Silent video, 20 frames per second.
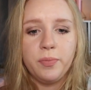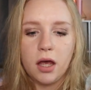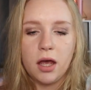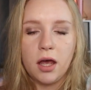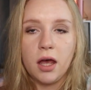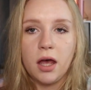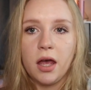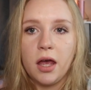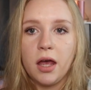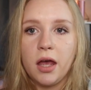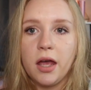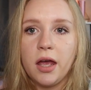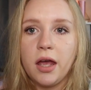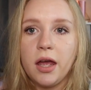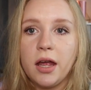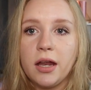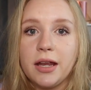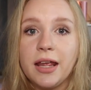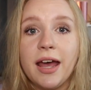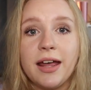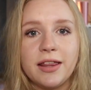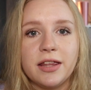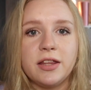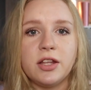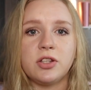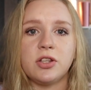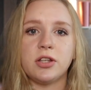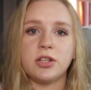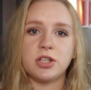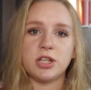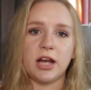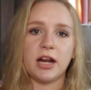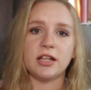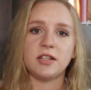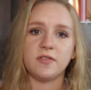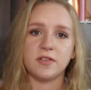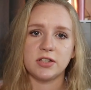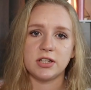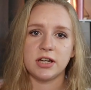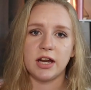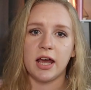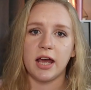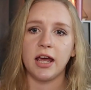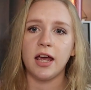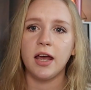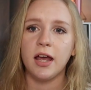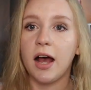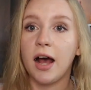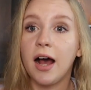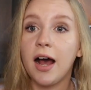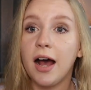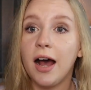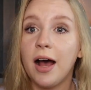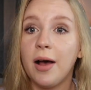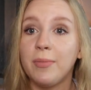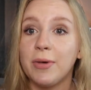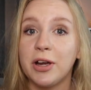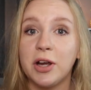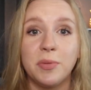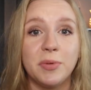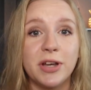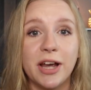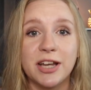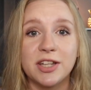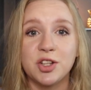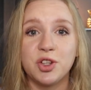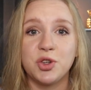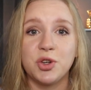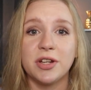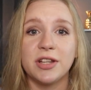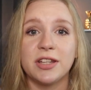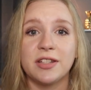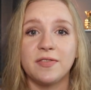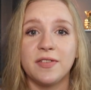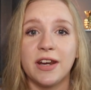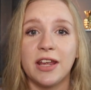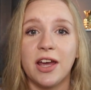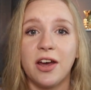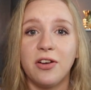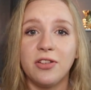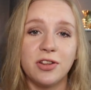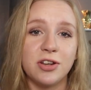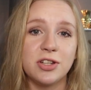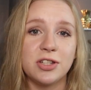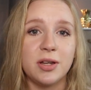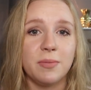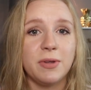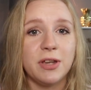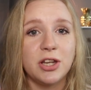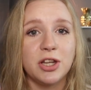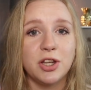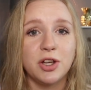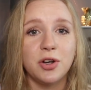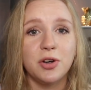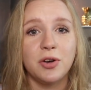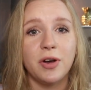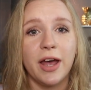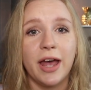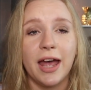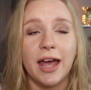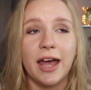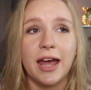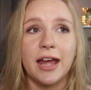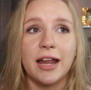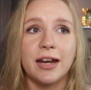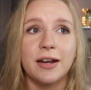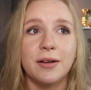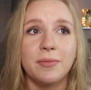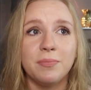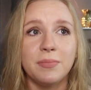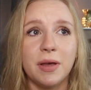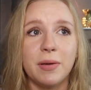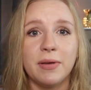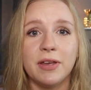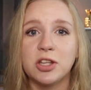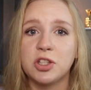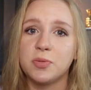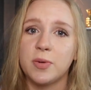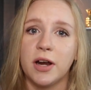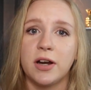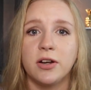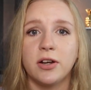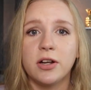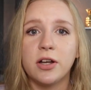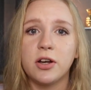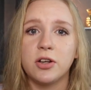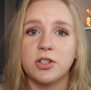And yeah, I think that's all the shout outs for today. I hope you guys enjoyed this video and learned something new and maybe inspired you to